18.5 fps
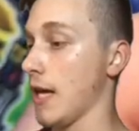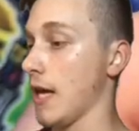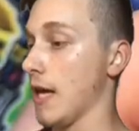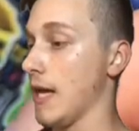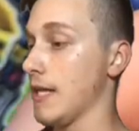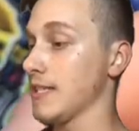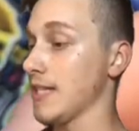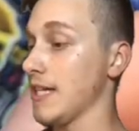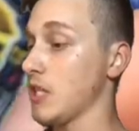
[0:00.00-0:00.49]

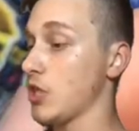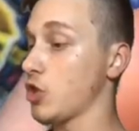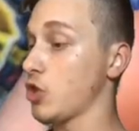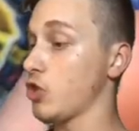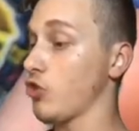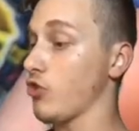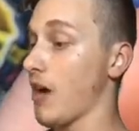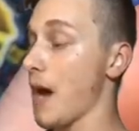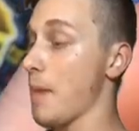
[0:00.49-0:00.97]
It's a
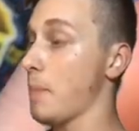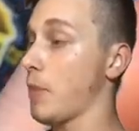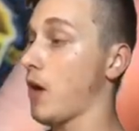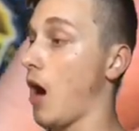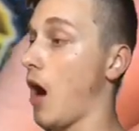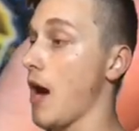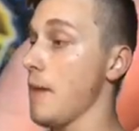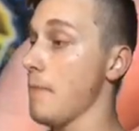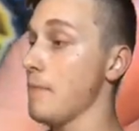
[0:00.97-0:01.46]
Scrap
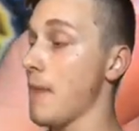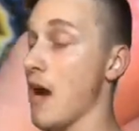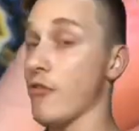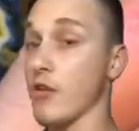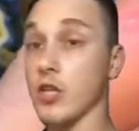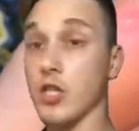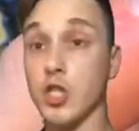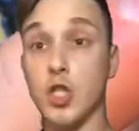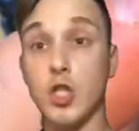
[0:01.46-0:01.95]

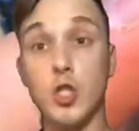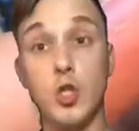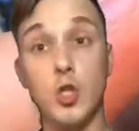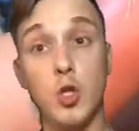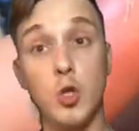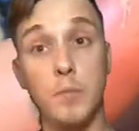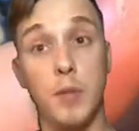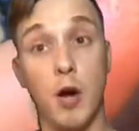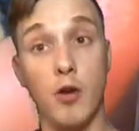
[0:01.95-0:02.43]
Chimera
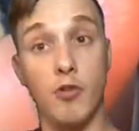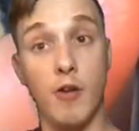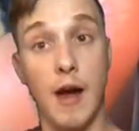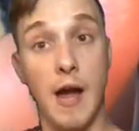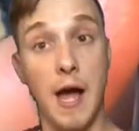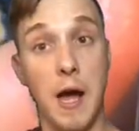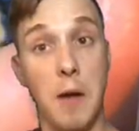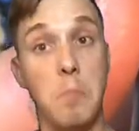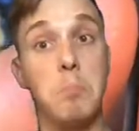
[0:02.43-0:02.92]
Super
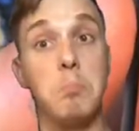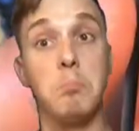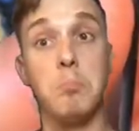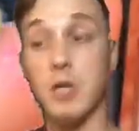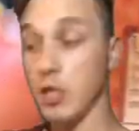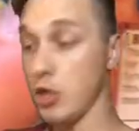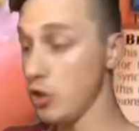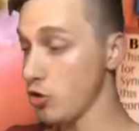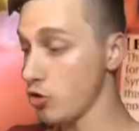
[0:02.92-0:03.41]
Rare.
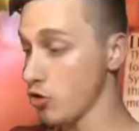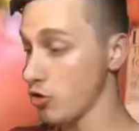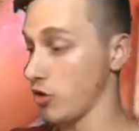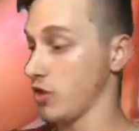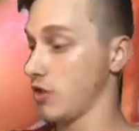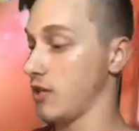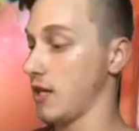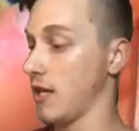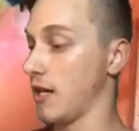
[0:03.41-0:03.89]

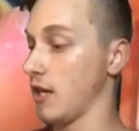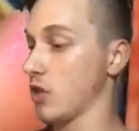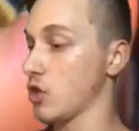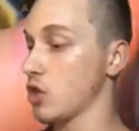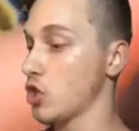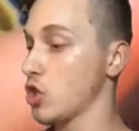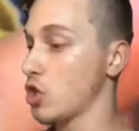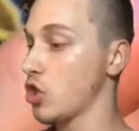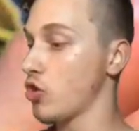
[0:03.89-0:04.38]
Interesting.
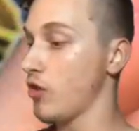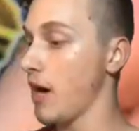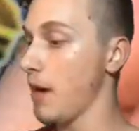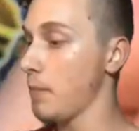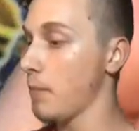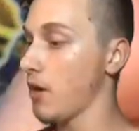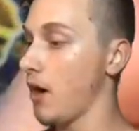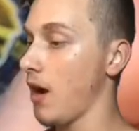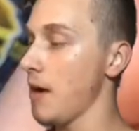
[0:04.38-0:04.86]

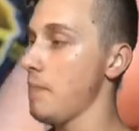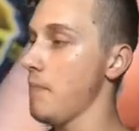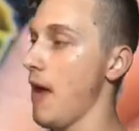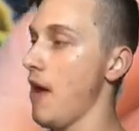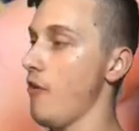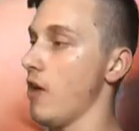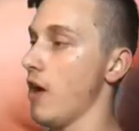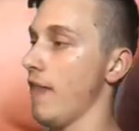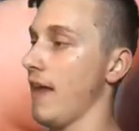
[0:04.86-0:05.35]
Scrap
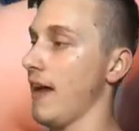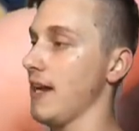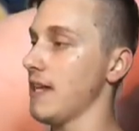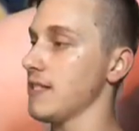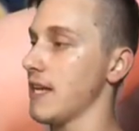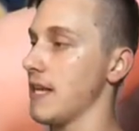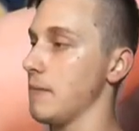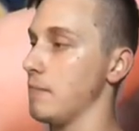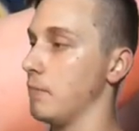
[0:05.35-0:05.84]
Chimera. That is
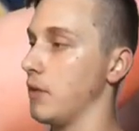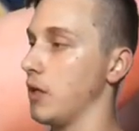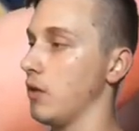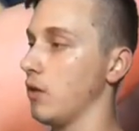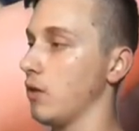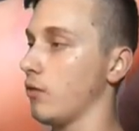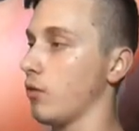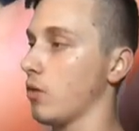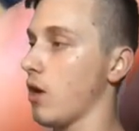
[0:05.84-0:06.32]
a
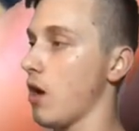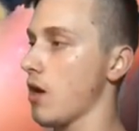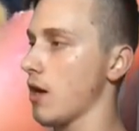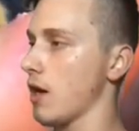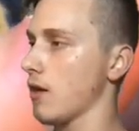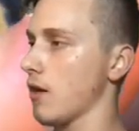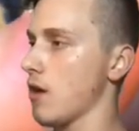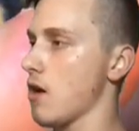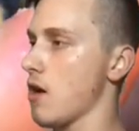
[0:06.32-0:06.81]
beautiful card.
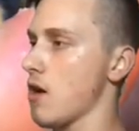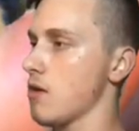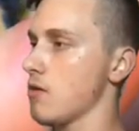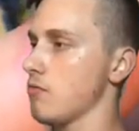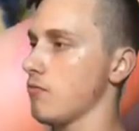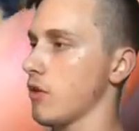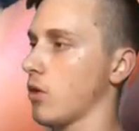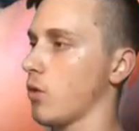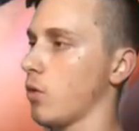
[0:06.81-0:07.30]
I can't
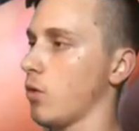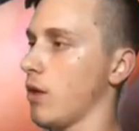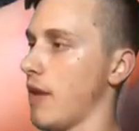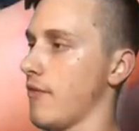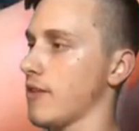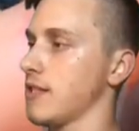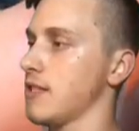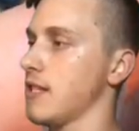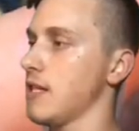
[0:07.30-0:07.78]
recall
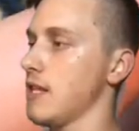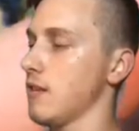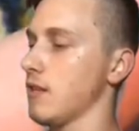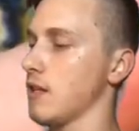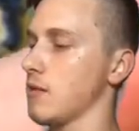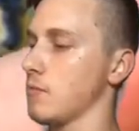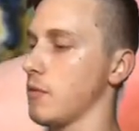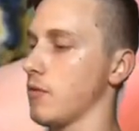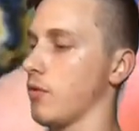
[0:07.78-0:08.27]
ever seeing
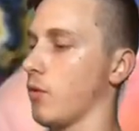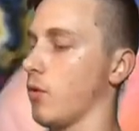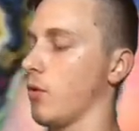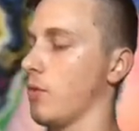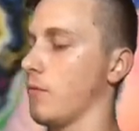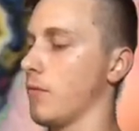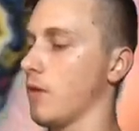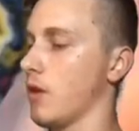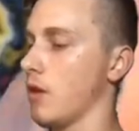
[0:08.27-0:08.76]
this before.
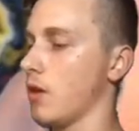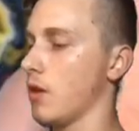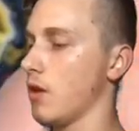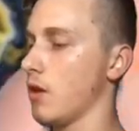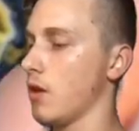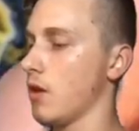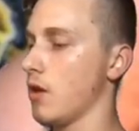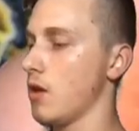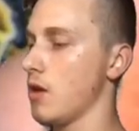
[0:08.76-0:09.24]

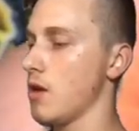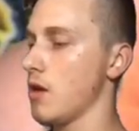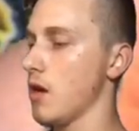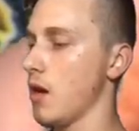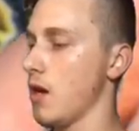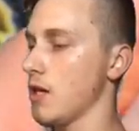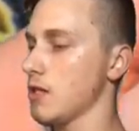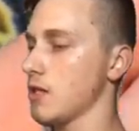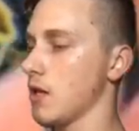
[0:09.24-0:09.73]

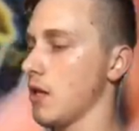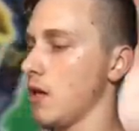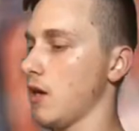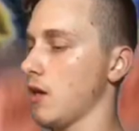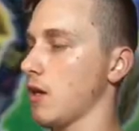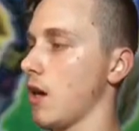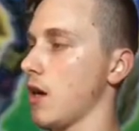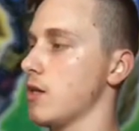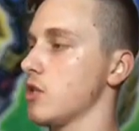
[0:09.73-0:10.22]
Nice
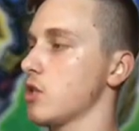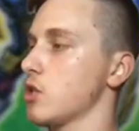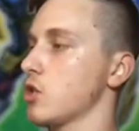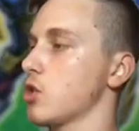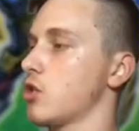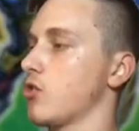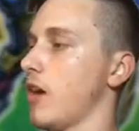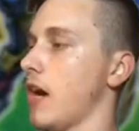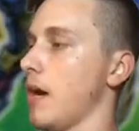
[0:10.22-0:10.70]
card, guys.
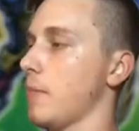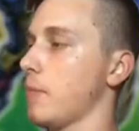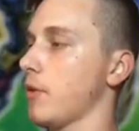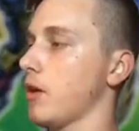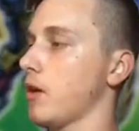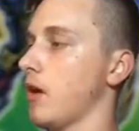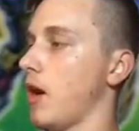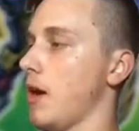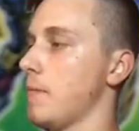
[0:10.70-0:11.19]
Scrap
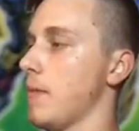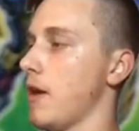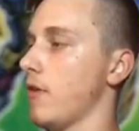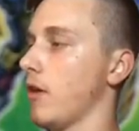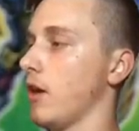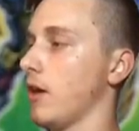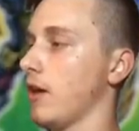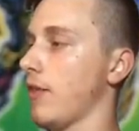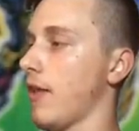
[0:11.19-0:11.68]
Chimera.
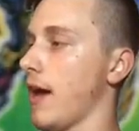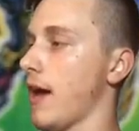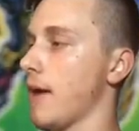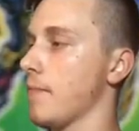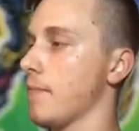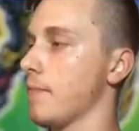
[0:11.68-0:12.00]
Look at that.